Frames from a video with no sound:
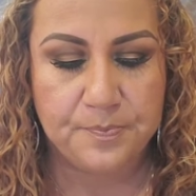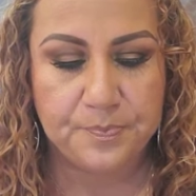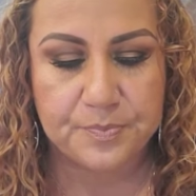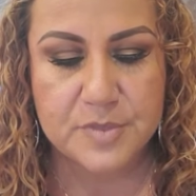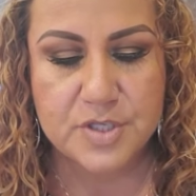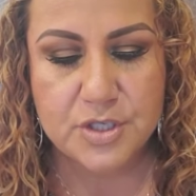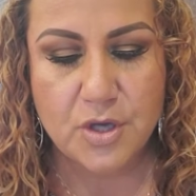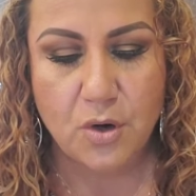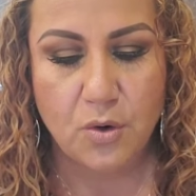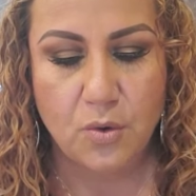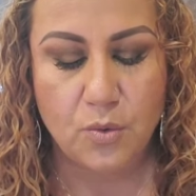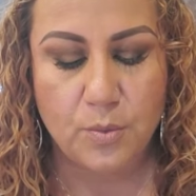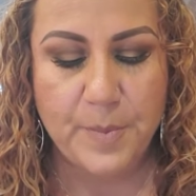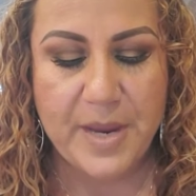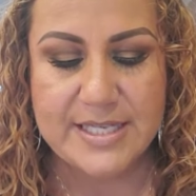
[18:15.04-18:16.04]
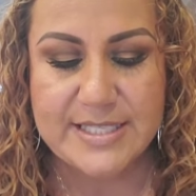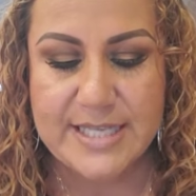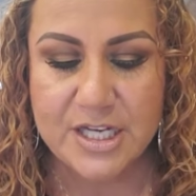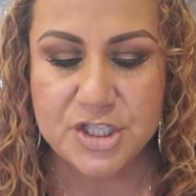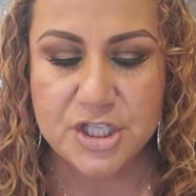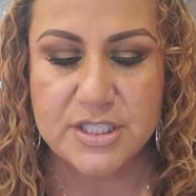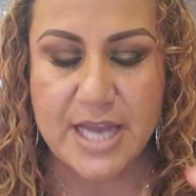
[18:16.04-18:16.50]
So pay
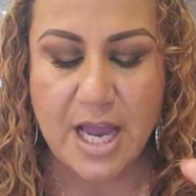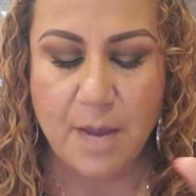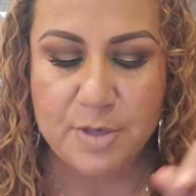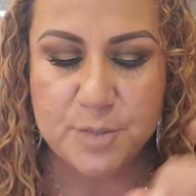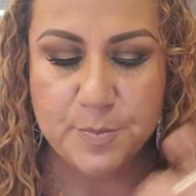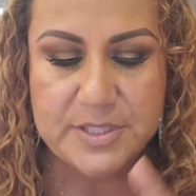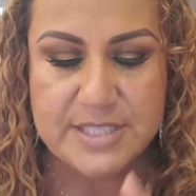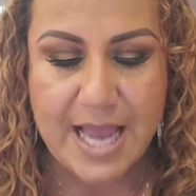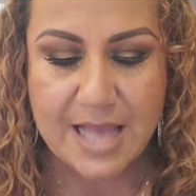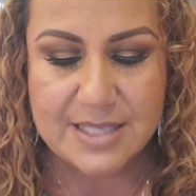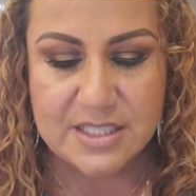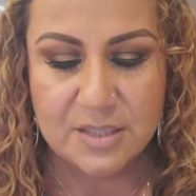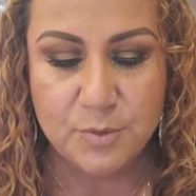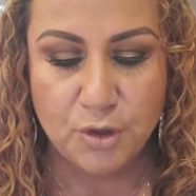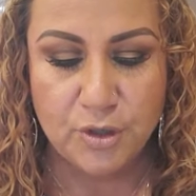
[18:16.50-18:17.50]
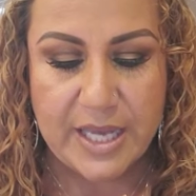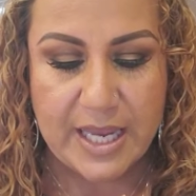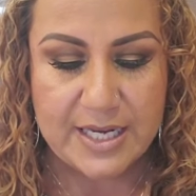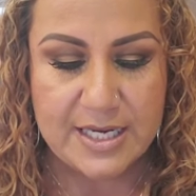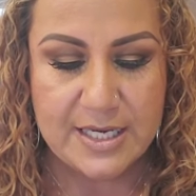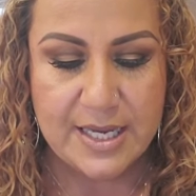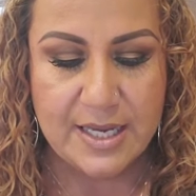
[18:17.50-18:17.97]
attention to how much potassium you're
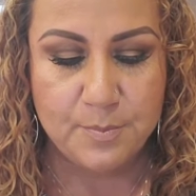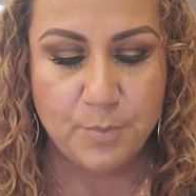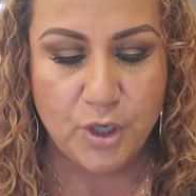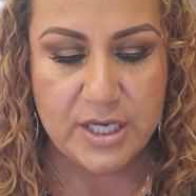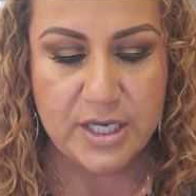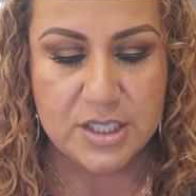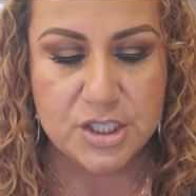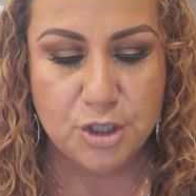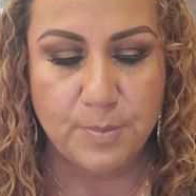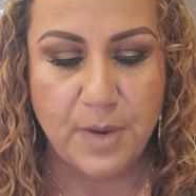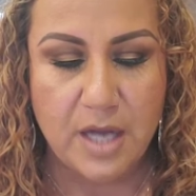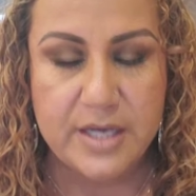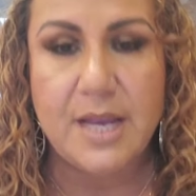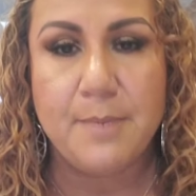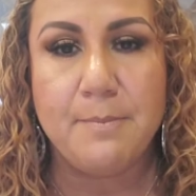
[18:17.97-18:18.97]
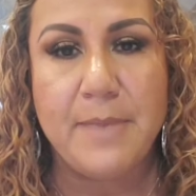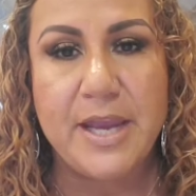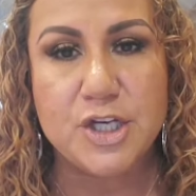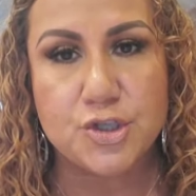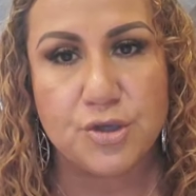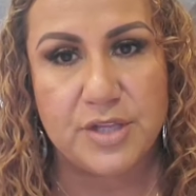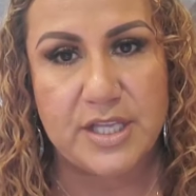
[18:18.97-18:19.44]
getting and putting into your body, and
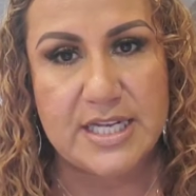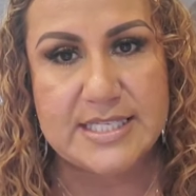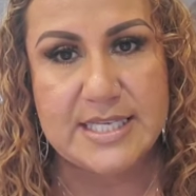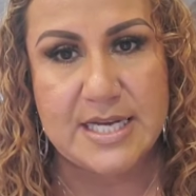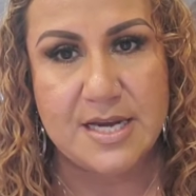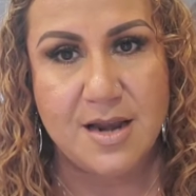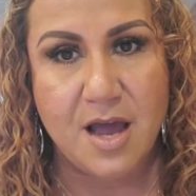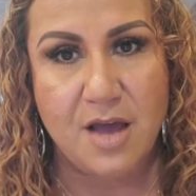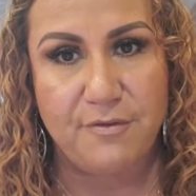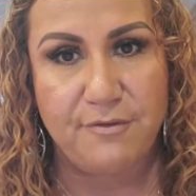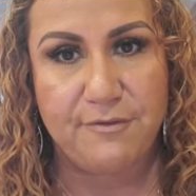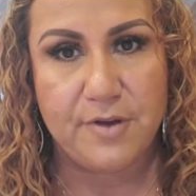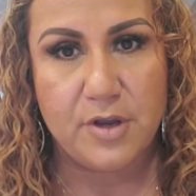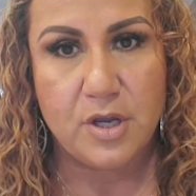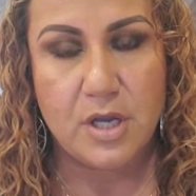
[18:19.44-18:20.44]
make sure that it's enough.